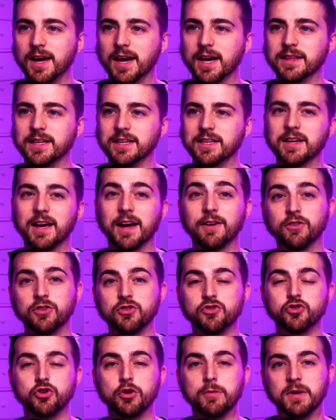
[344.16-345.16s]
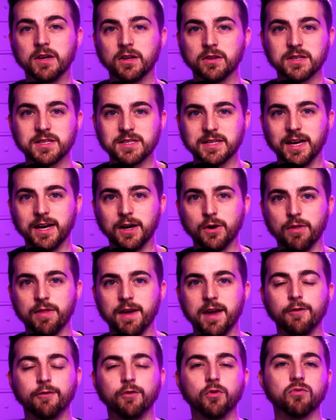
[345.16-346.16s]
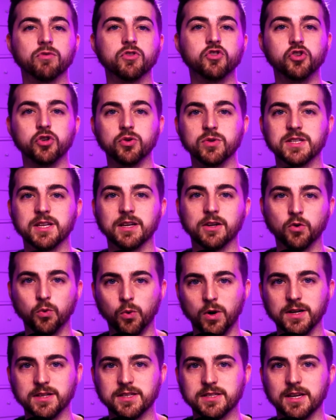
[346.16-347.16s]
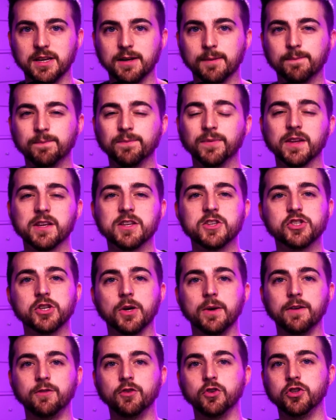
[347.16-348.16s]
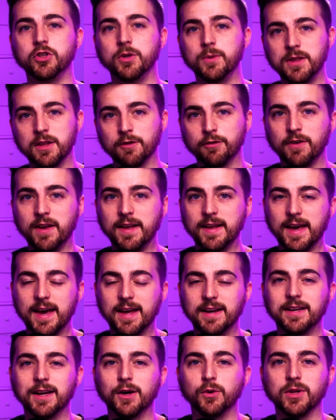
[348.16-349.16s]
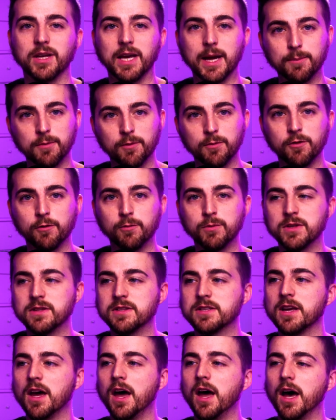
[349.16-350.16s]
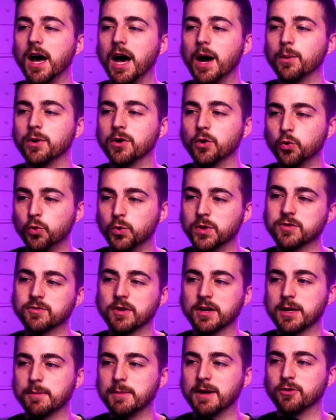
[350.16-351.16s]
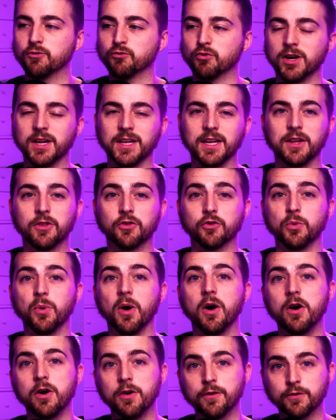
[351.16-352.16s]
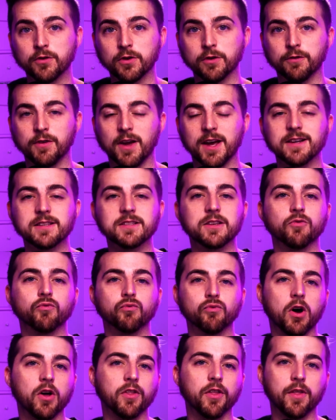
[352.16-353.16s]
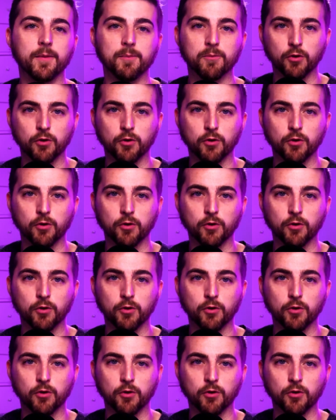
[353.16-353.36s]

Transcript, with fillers: and then you'd have to zoom in on the scale, therefore reducing quality. So if you're doing the fake handheld camera movement, I would always recommend running it through After Effects rather than